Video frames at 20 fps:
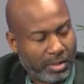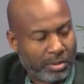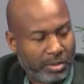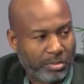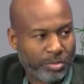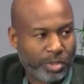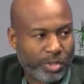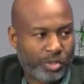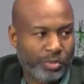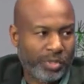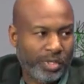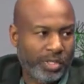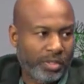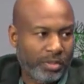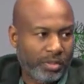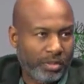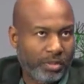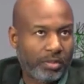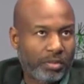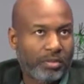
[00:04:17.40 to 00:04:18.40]

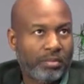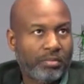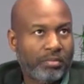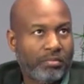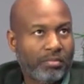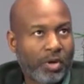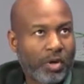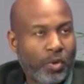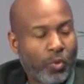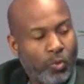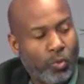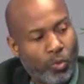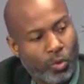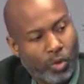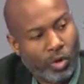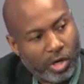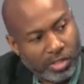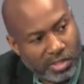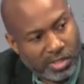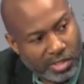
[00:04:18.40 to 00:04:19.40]
between
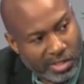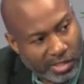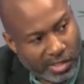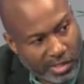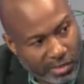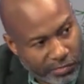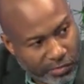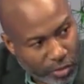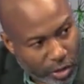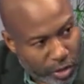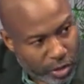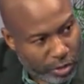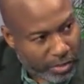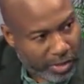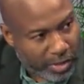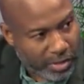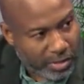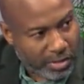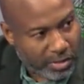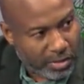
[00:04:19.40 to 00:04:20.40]
one set of
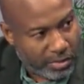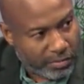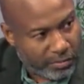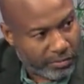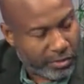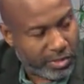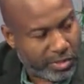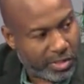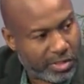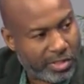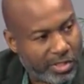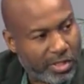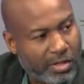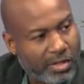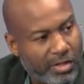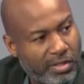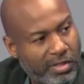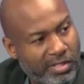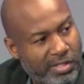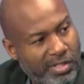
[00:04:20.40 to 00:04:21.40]
documents versus the
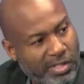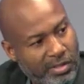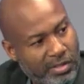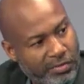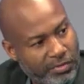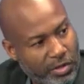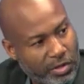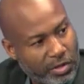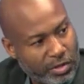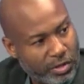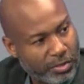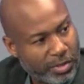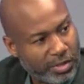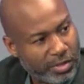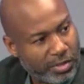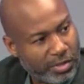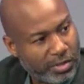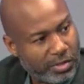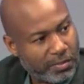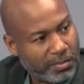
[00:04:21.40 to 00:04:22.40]
other set of
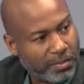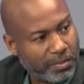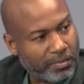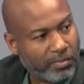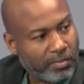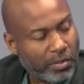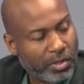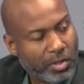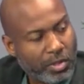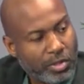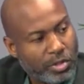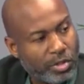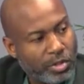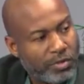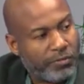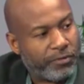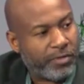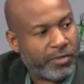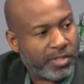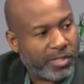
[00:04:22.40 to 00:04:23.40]
documents. So the
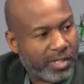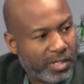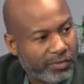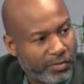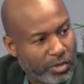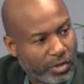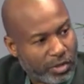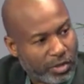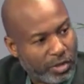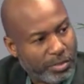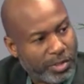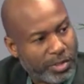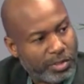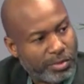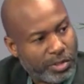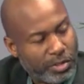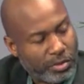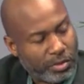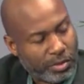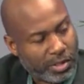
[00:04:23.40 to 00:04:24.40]
first set of documents
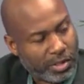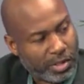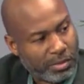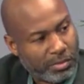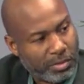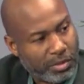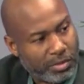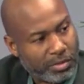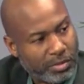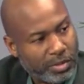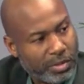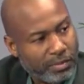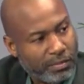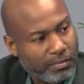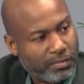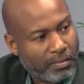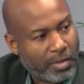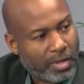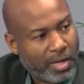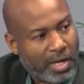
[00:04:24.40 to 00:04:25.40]
we're talking about
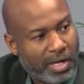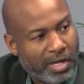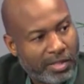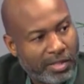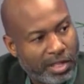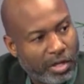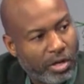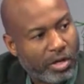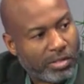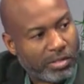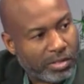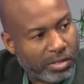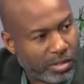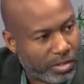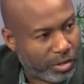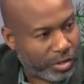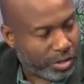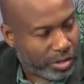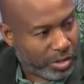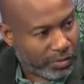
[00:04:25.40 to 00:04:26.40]
are the
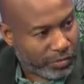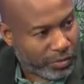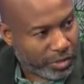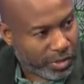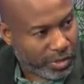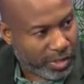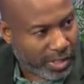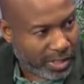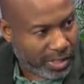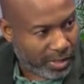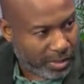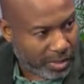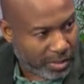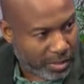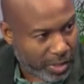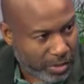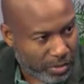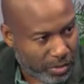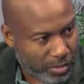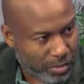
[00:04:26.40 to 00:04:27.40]
Constitution of Trinidad and
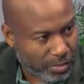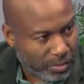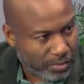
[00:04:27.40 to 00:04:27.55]
Tobago